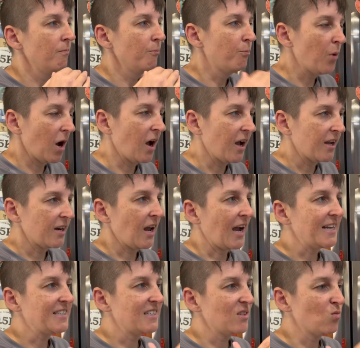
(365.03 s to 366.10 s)
But
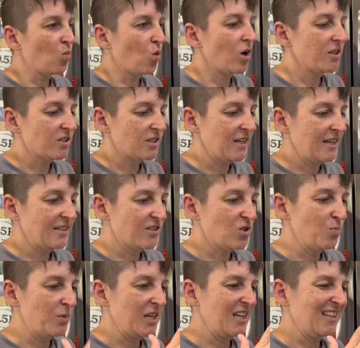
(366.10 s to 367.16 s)
I didn't want it to
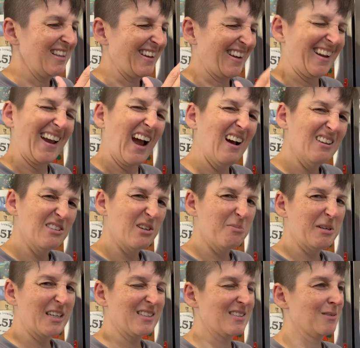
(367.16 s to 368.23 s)
be like a calendar,
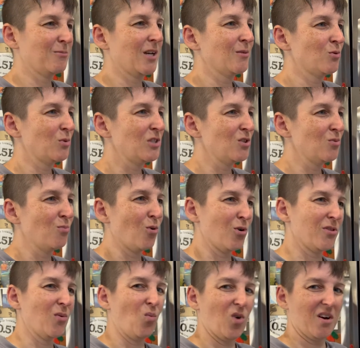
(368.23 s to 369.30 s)
because sometimes we do more
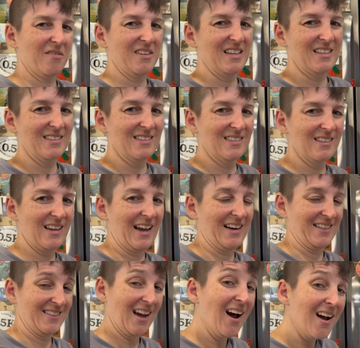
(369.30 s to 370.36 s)
than one of these at
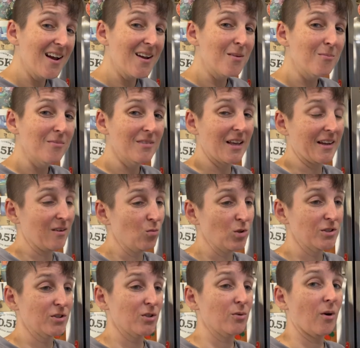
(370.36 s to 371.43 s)
a time. Like we'll
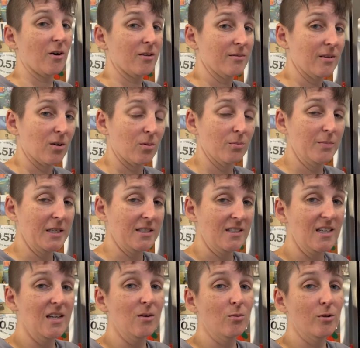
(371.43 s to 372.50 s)
do our little
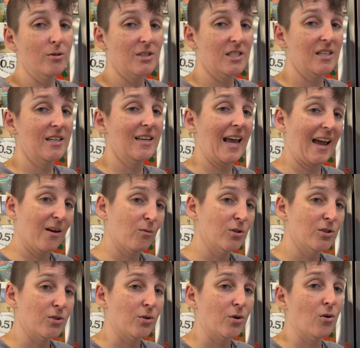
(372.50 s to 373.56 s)
PT routine and we'll
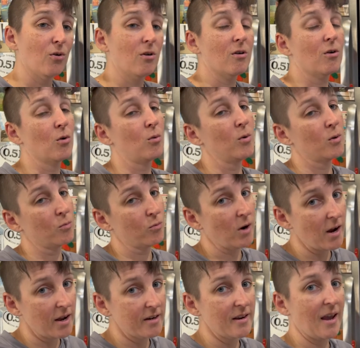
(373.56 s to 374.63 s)
do core, or we'll
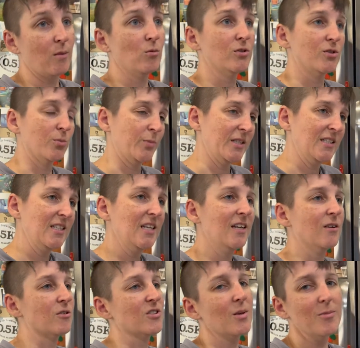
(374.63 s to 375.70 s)
run and we'll do PT
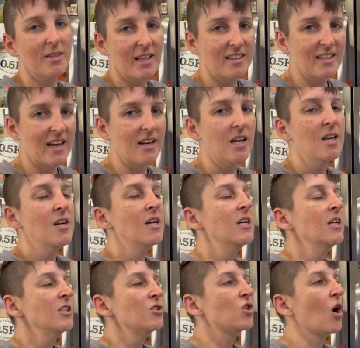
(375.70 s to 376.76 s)
or something like that.
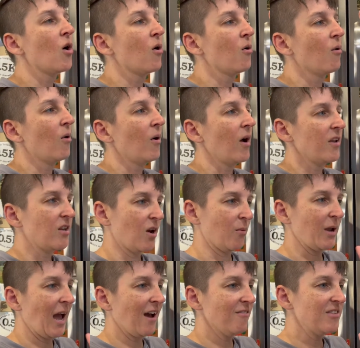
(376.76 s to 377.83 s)
So, you know,
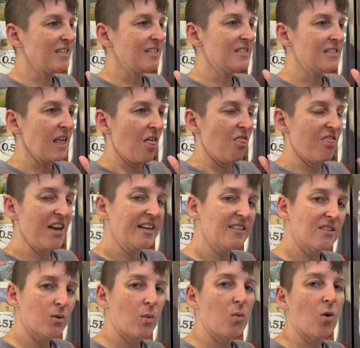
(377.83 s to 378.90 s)
we have these things
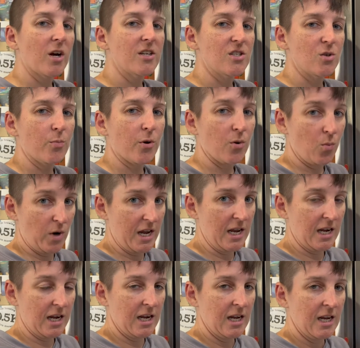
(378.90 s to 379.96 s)
that we want to do per
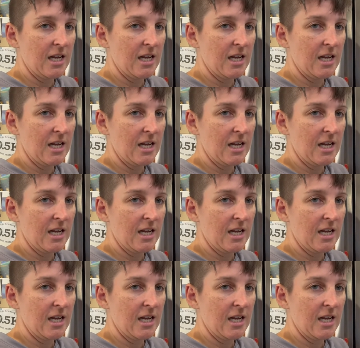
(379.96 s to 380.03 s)
week.